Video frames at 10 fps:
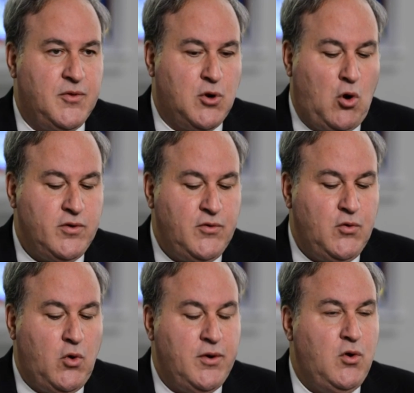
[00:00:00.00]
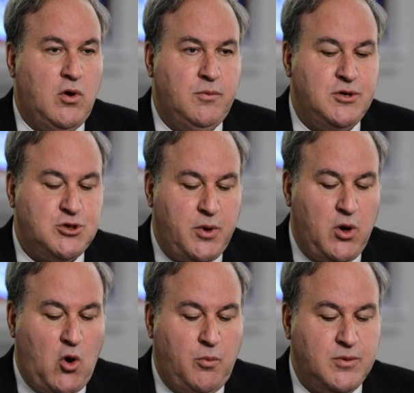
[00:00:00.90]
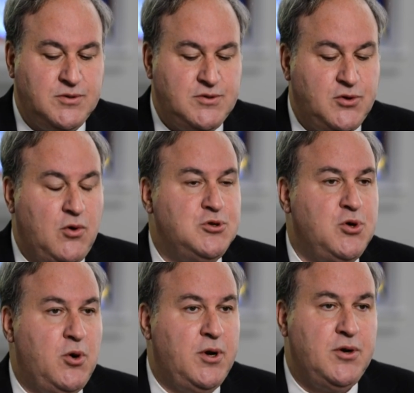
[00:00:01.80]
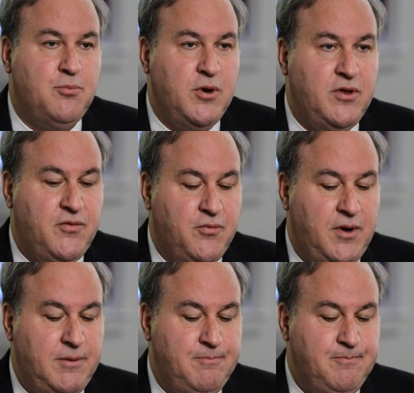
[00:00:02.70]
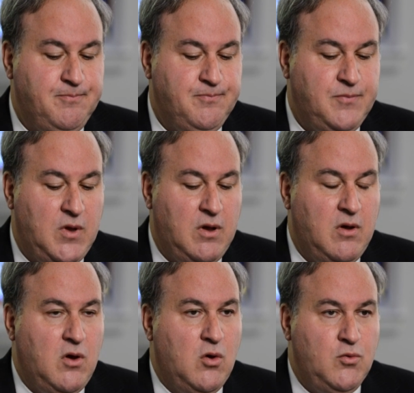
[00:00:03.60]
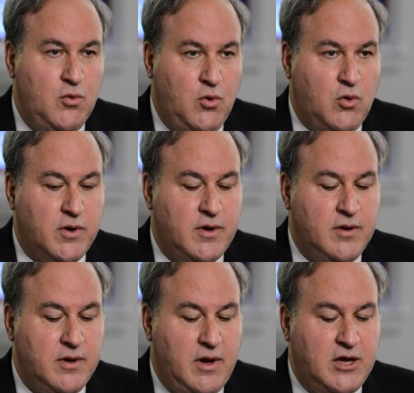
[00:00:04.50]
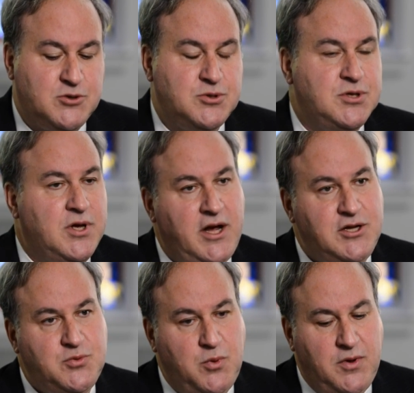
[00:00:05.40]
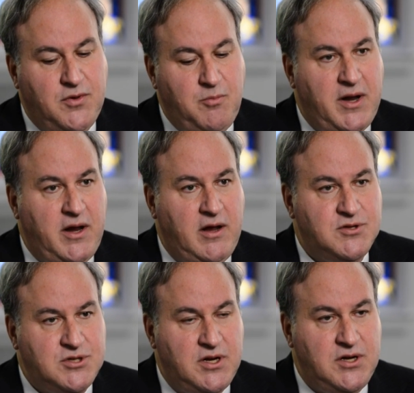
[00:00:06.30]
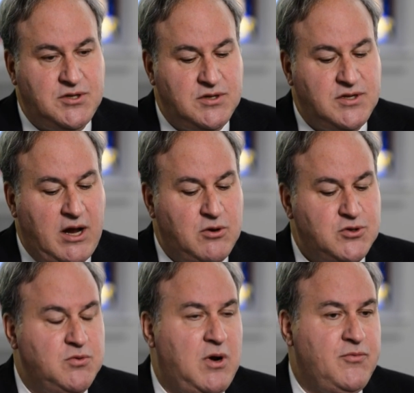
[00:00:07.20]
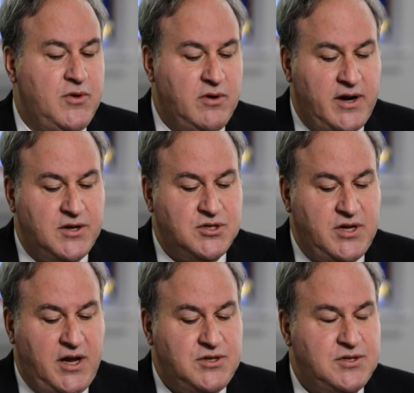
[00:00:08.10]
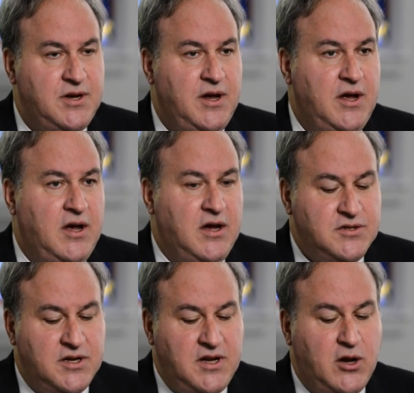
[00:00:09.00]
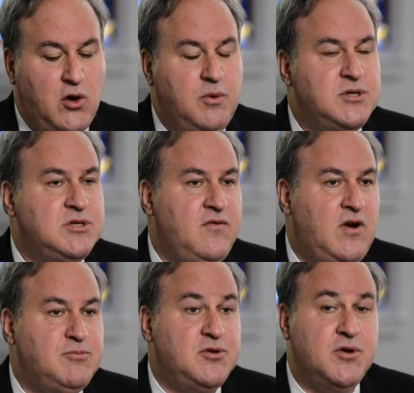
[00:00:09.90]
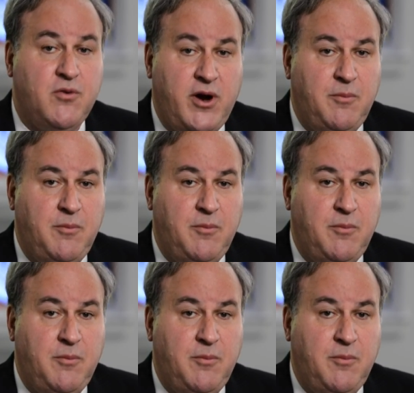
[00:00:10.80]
the golden door didn't always swing open to those yearning to breathe free. New York, as was the case with many cities and towns throughout the United States, did not always live up to the great